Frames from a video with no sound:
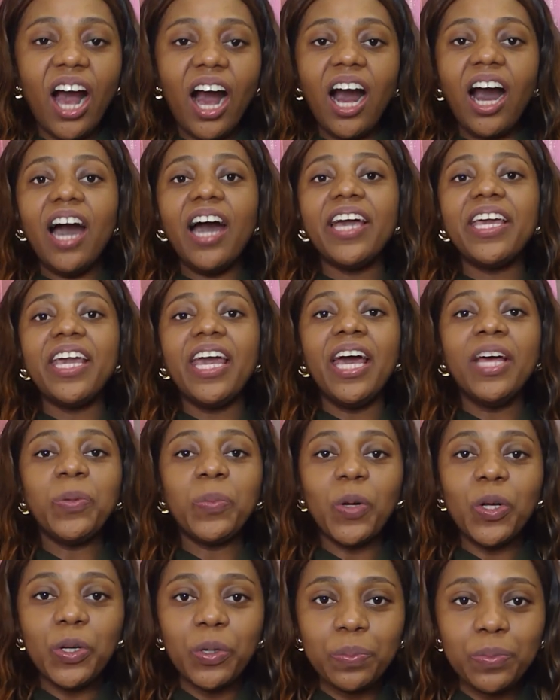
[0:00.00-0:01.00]
Hi, and
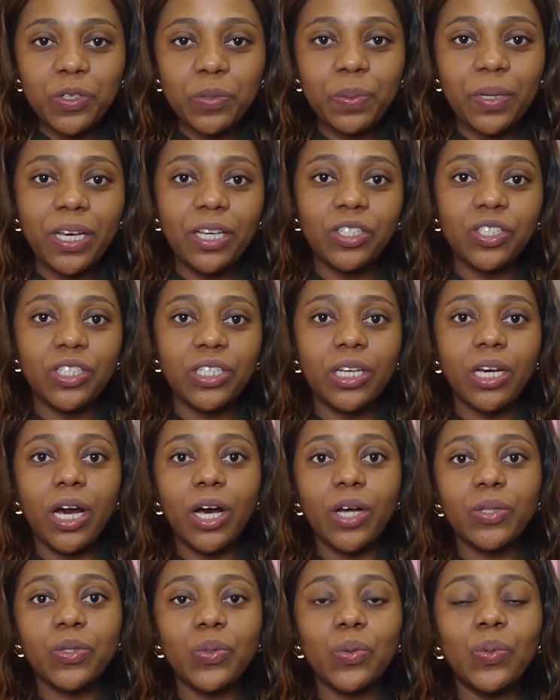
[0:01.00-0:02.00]
welcome to PhD
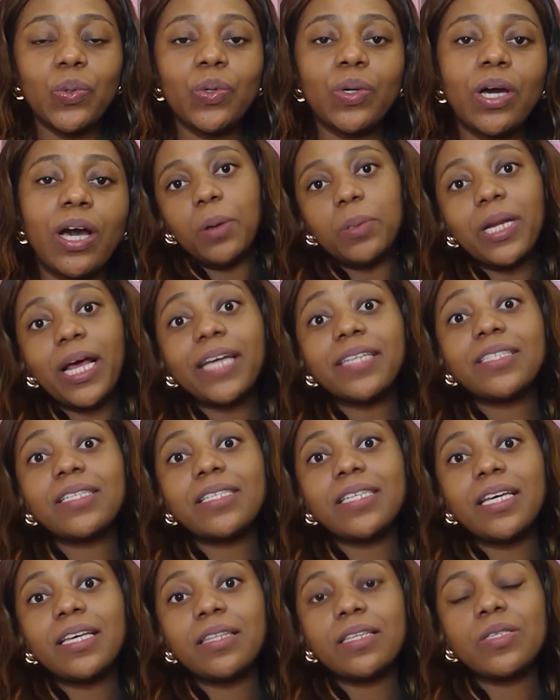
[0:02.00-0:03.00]
Hard Talk. I would like to
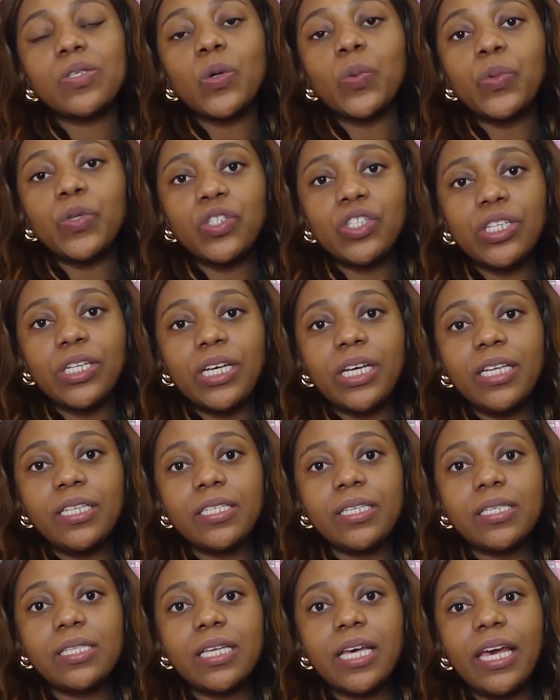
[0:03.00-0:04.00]
take this opportunity
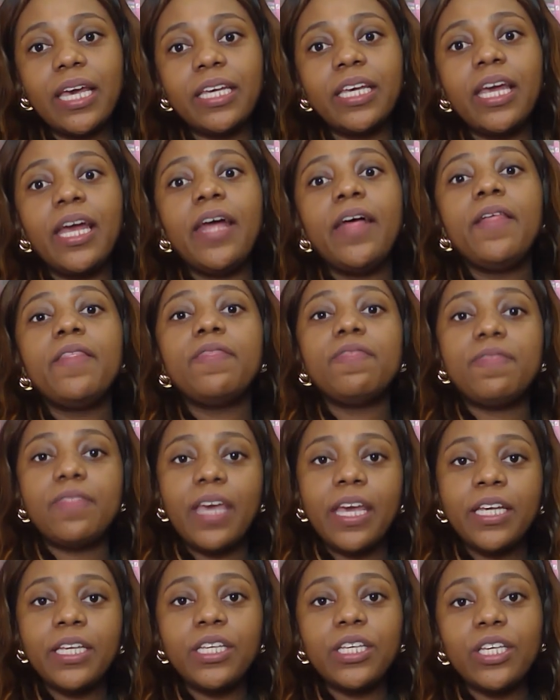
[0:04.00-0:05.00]
to say
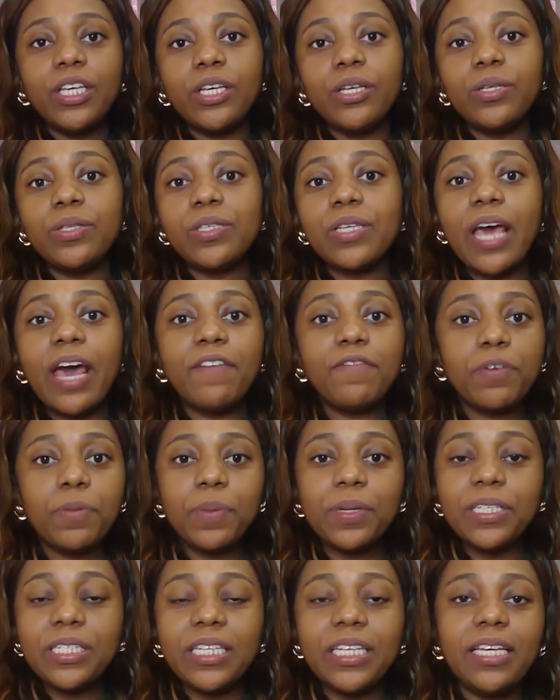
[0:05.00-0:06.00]
thank you to
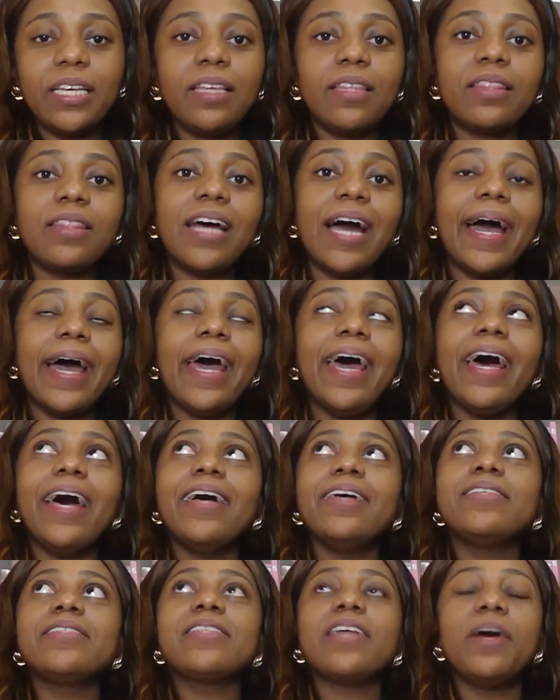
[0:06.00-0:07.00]
everybody that
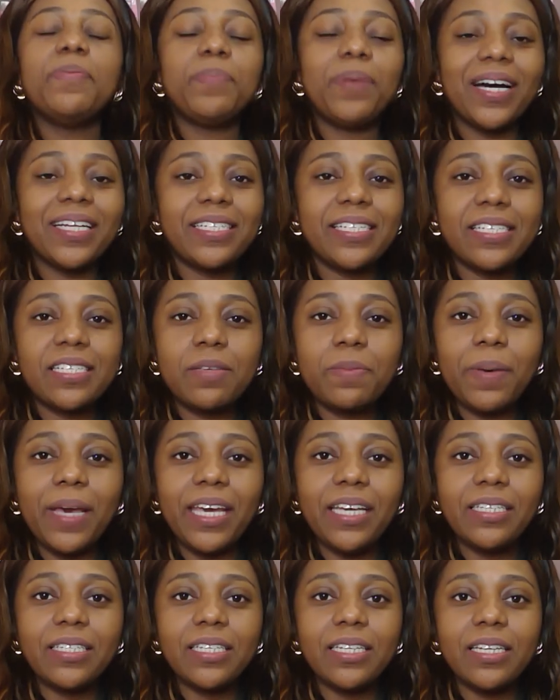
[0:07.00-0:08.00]
has
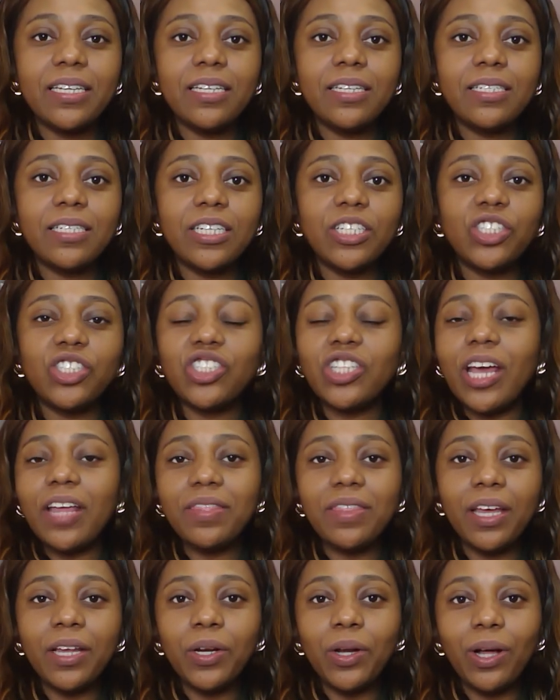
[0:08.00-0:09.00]
participated,
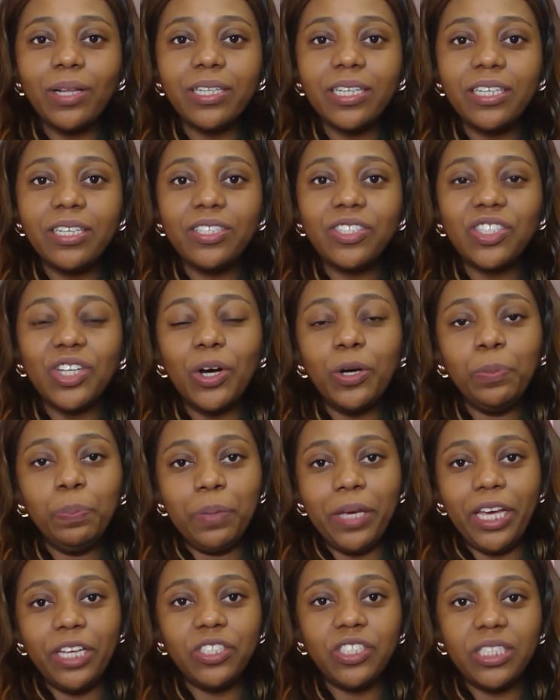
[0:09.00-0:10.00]
shared their knowledge on
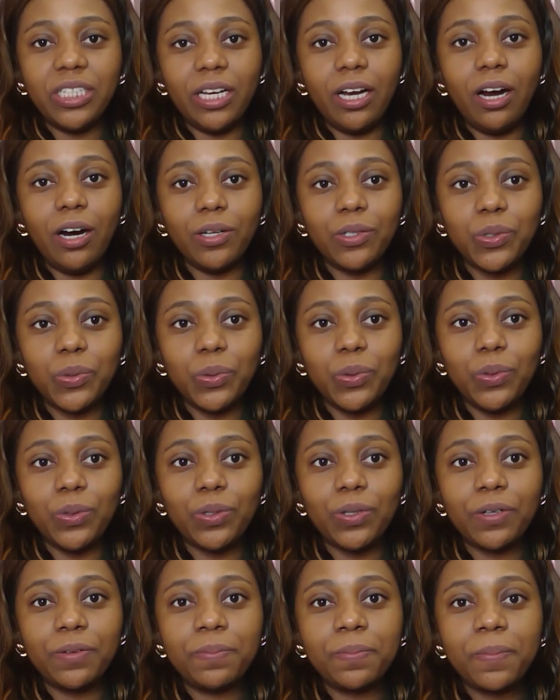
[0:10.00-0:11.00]
PhD Hard
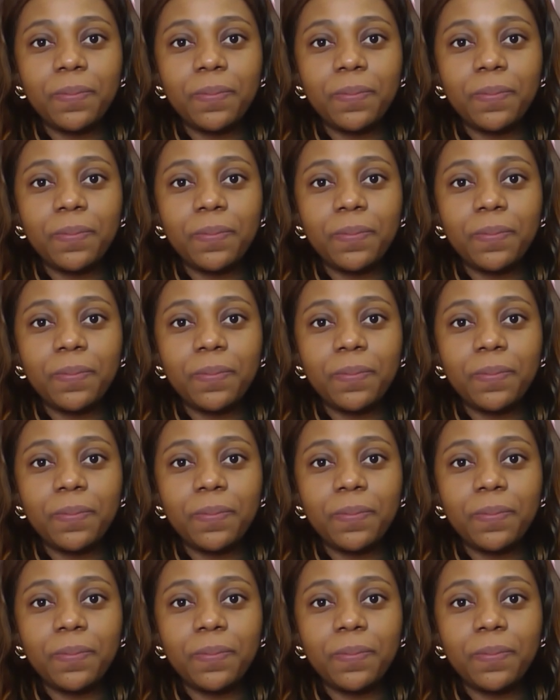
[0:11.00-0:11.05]
Talk.